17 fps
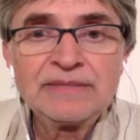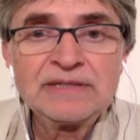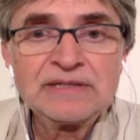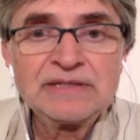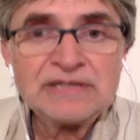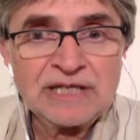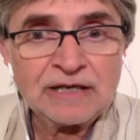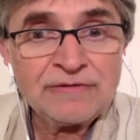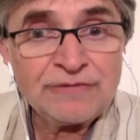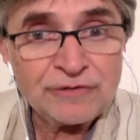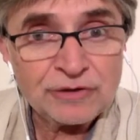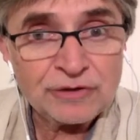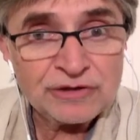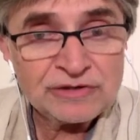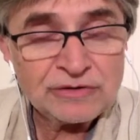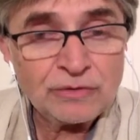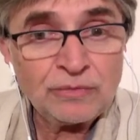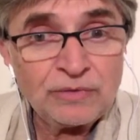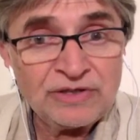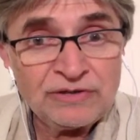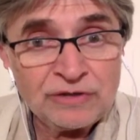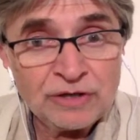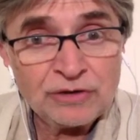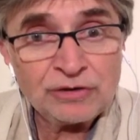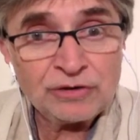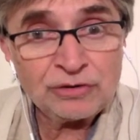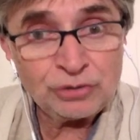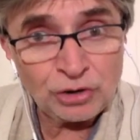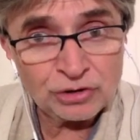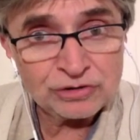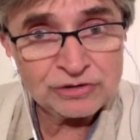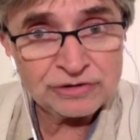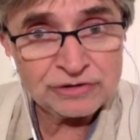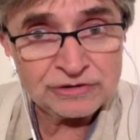check first with your
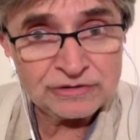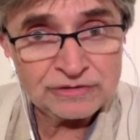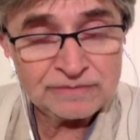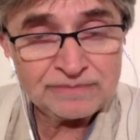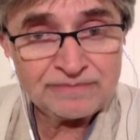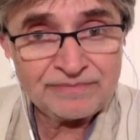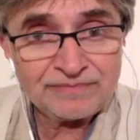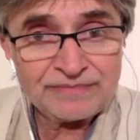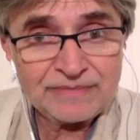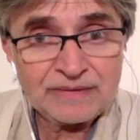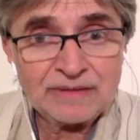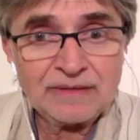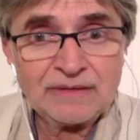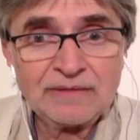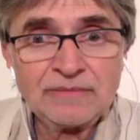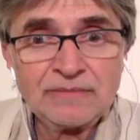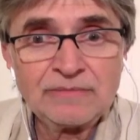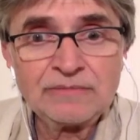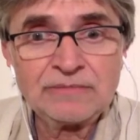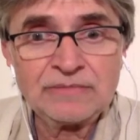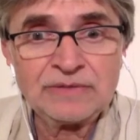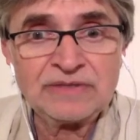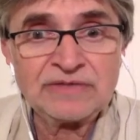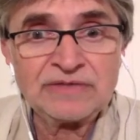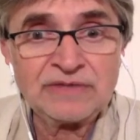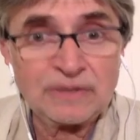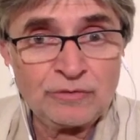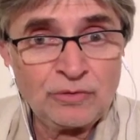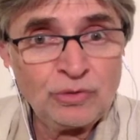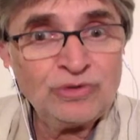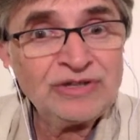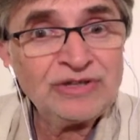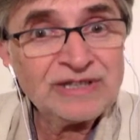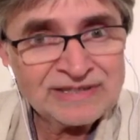doctor, with a
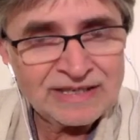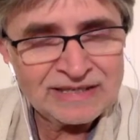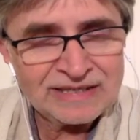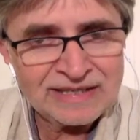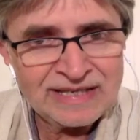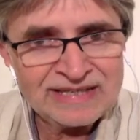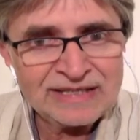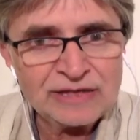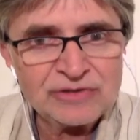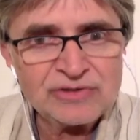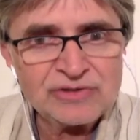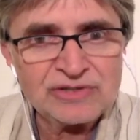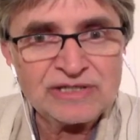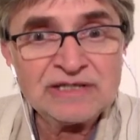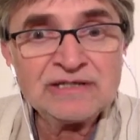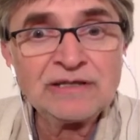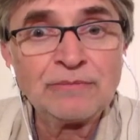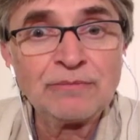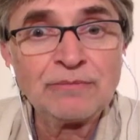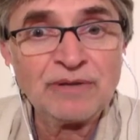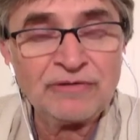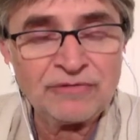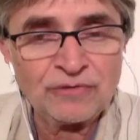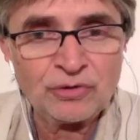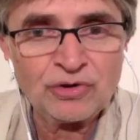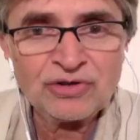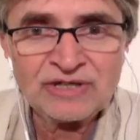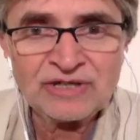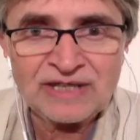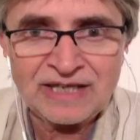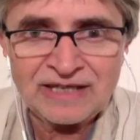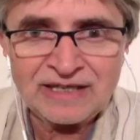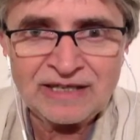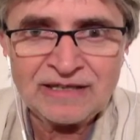good psychiatrist, before
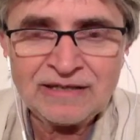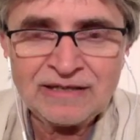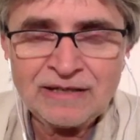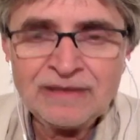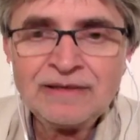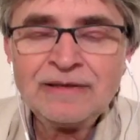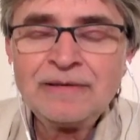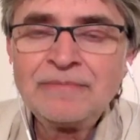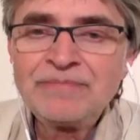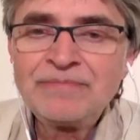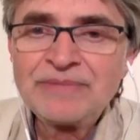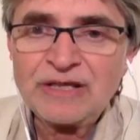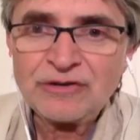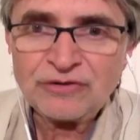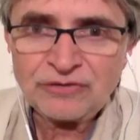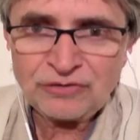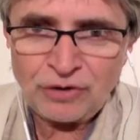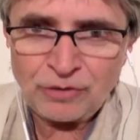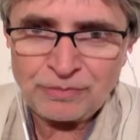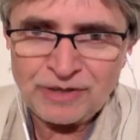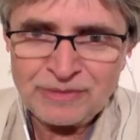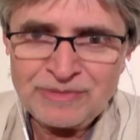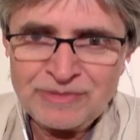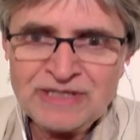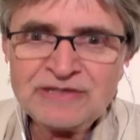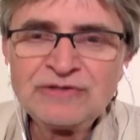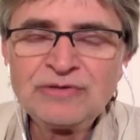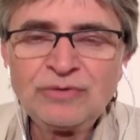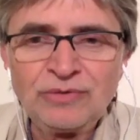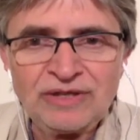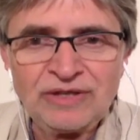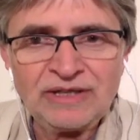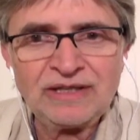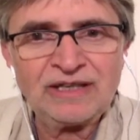taking supplements
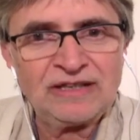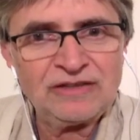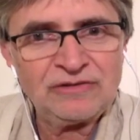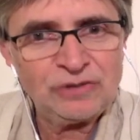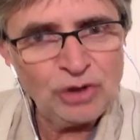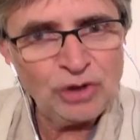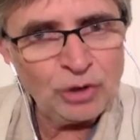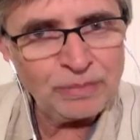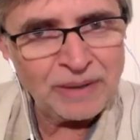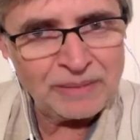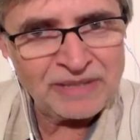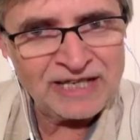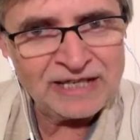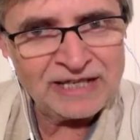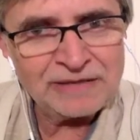to increase dopamine.